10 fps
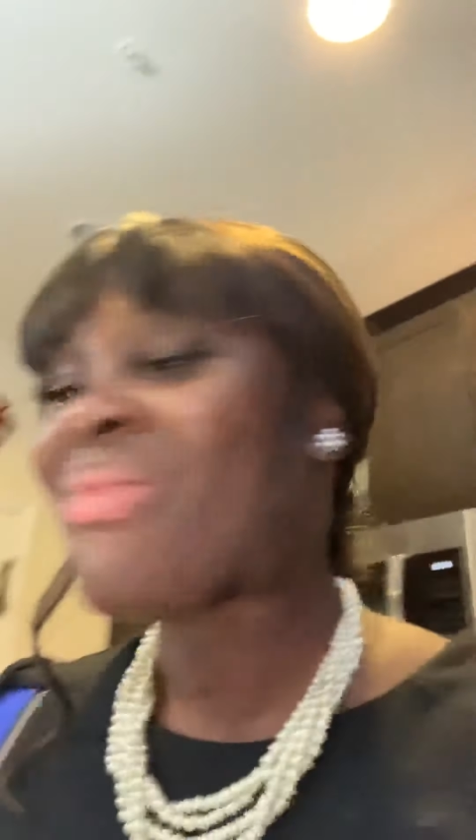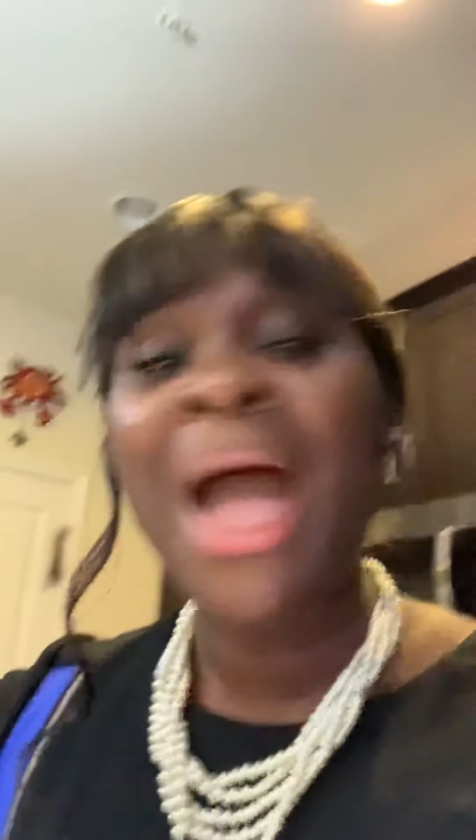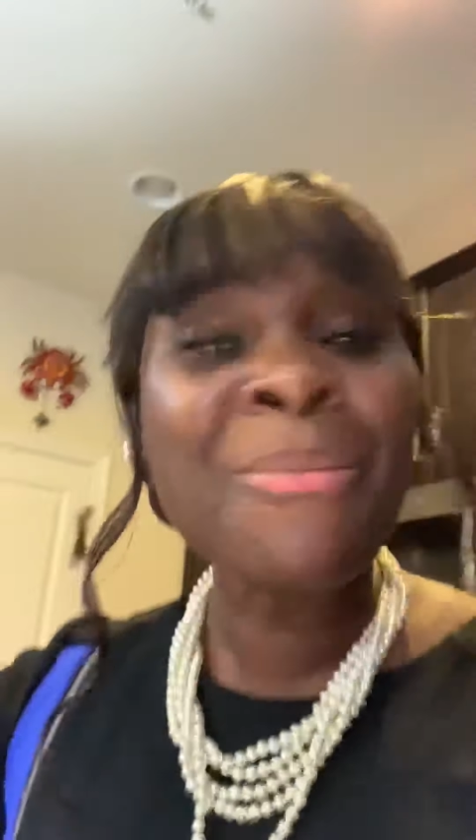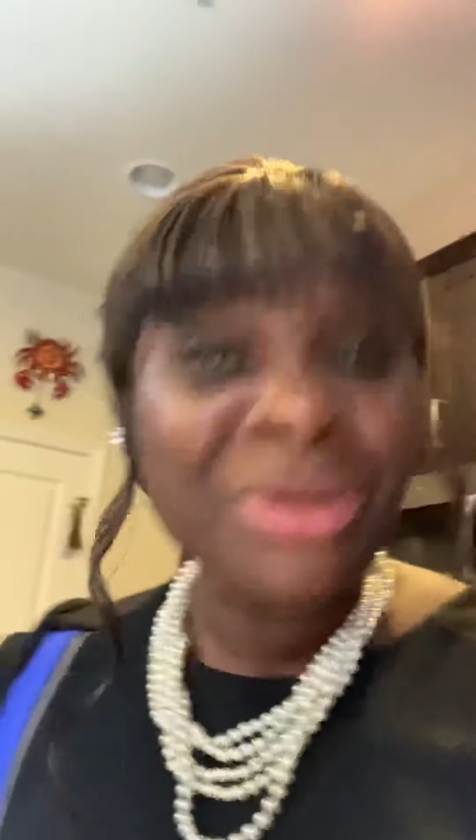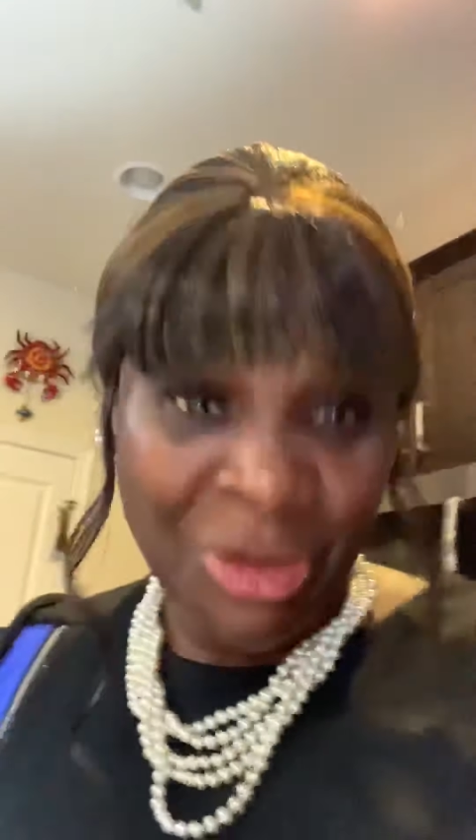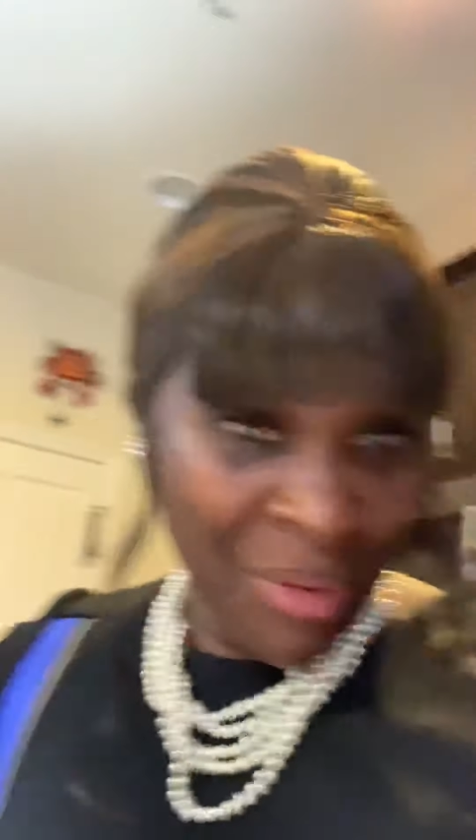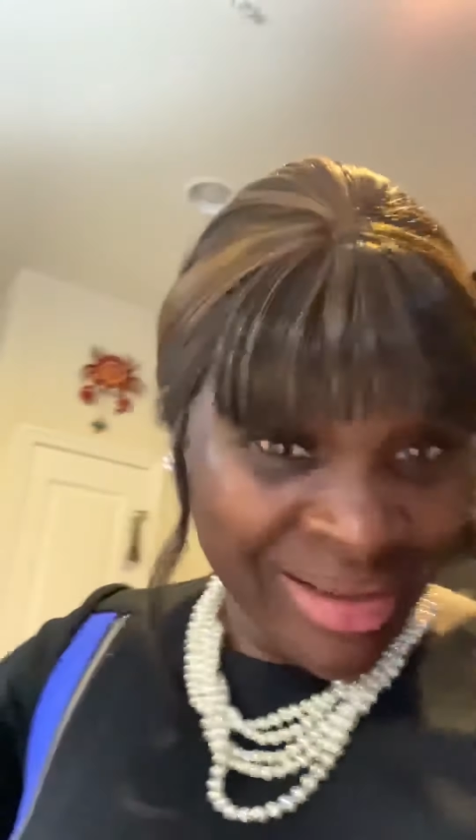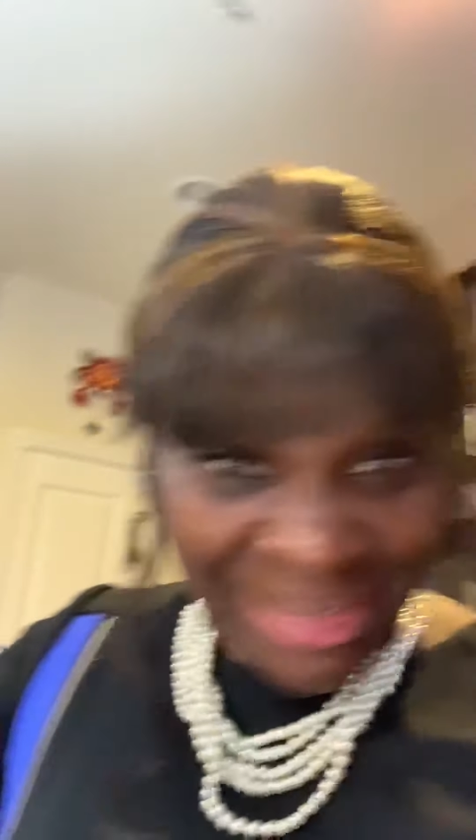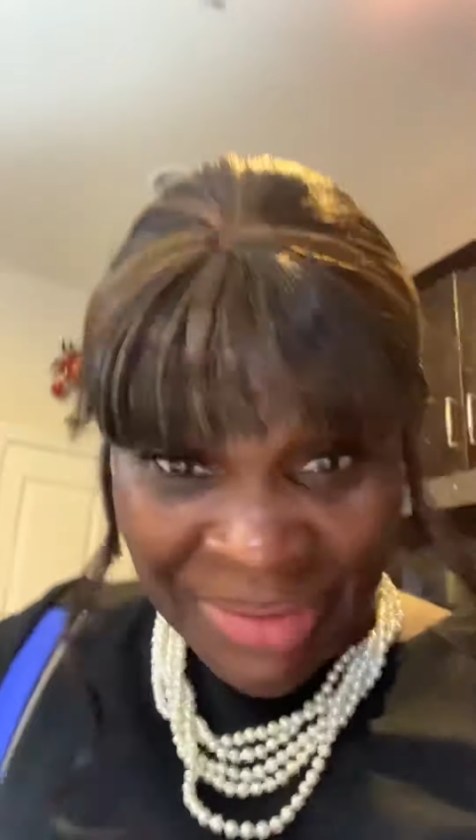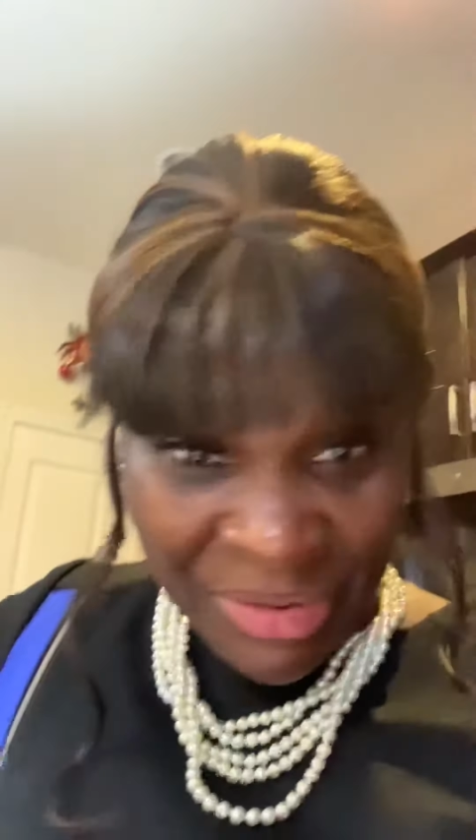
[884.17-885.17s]
I'm going to go
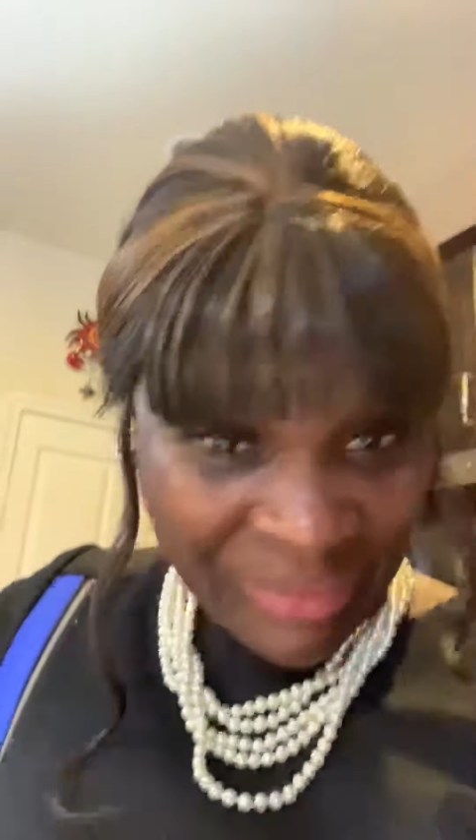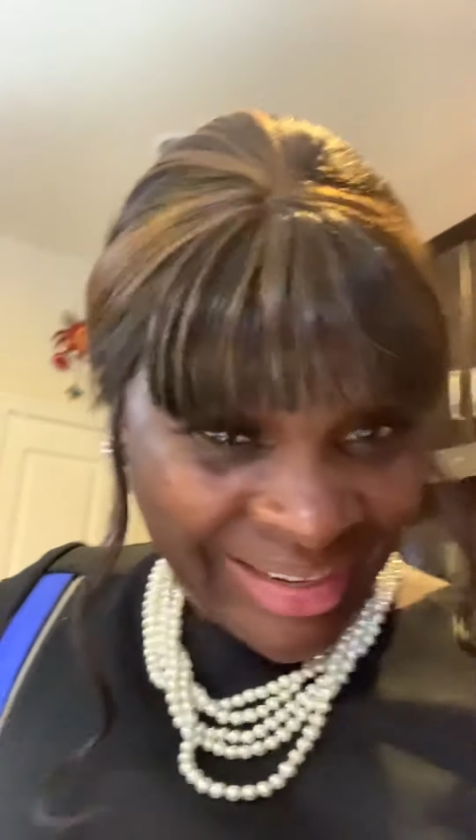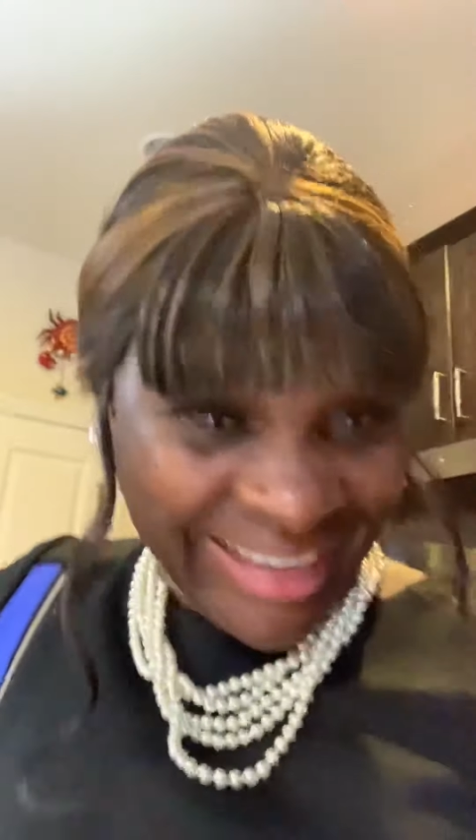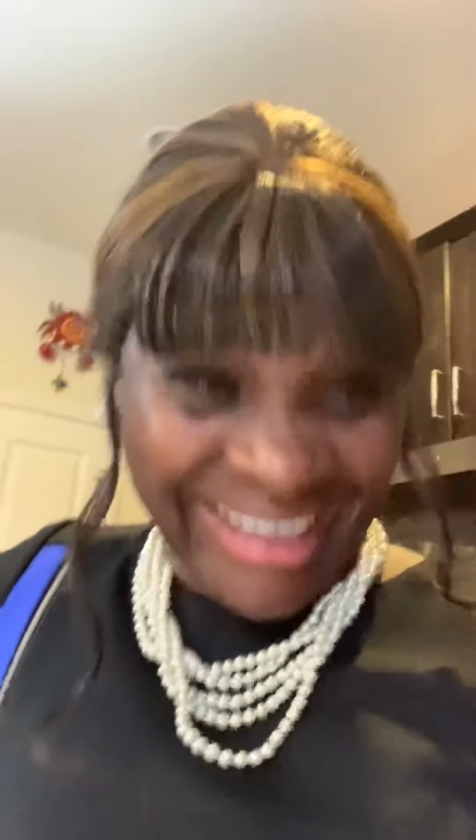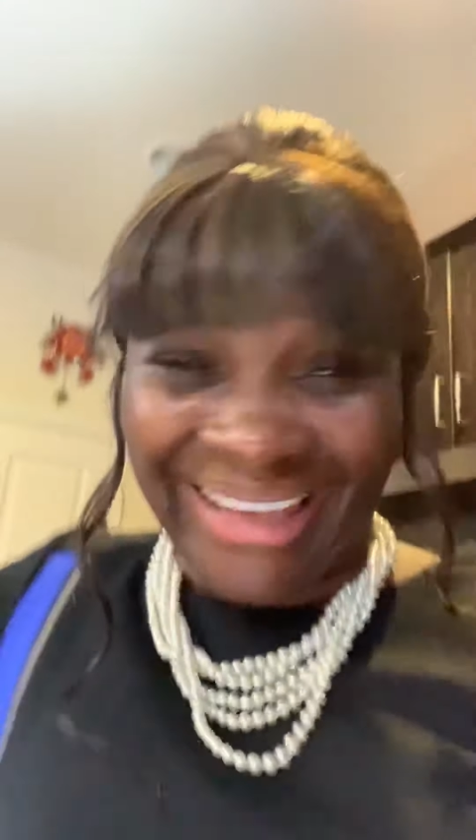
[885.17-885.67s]
watch that movie